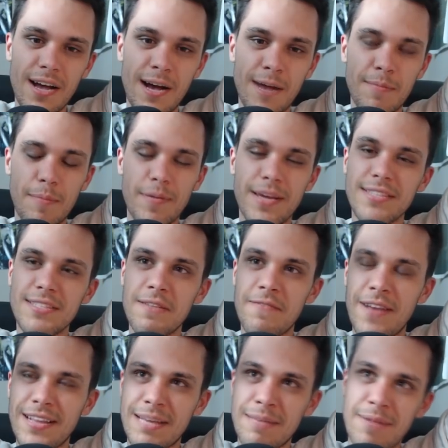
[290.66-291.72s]
But because of the
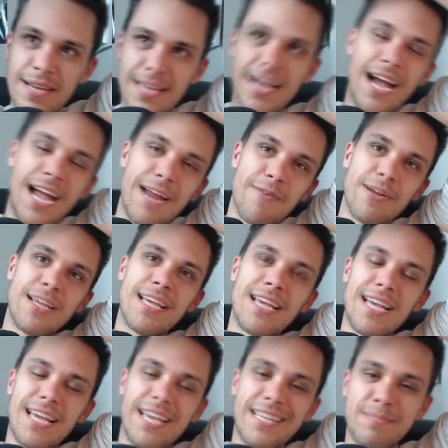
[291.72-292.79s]
fact that my Kairi
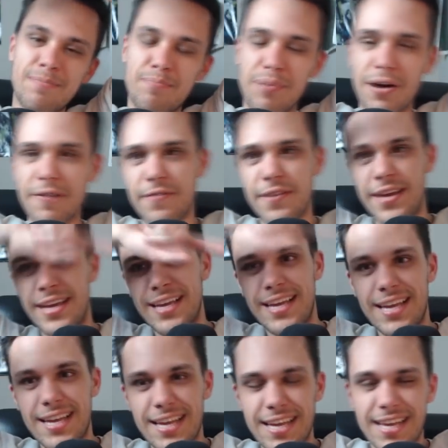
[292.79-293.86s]
is buffing
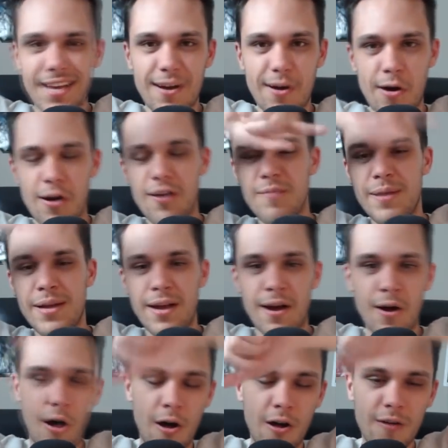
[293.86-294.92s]
all
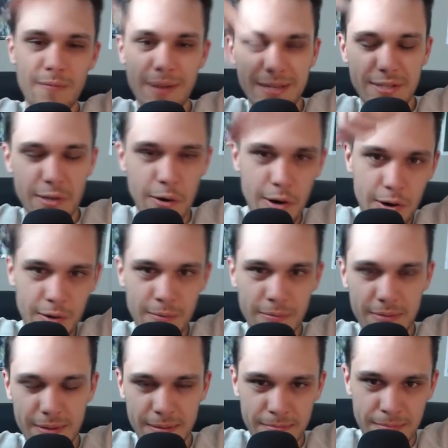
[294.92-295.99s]
of my
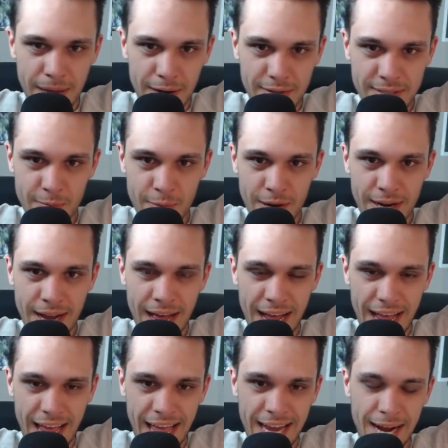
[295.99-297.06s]
turtle medals and
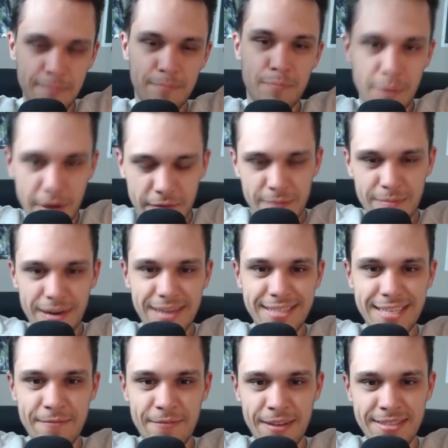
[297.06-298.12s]
whatnot, and I'm buffing my
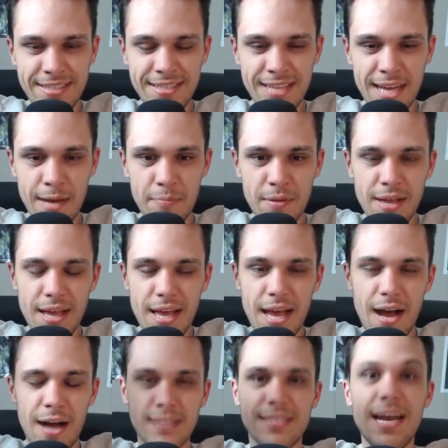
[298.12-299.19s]
defenses up
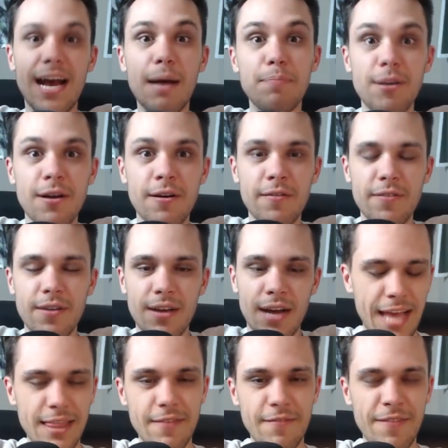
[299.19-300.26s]
on top of,
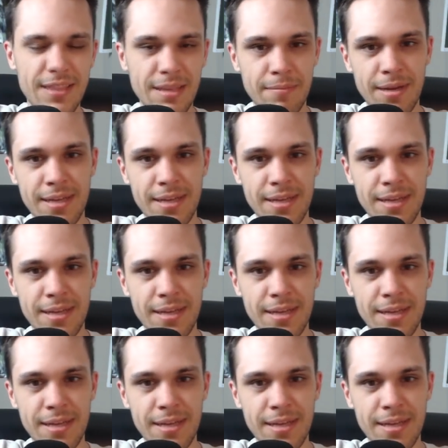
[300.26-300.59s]
and the fact that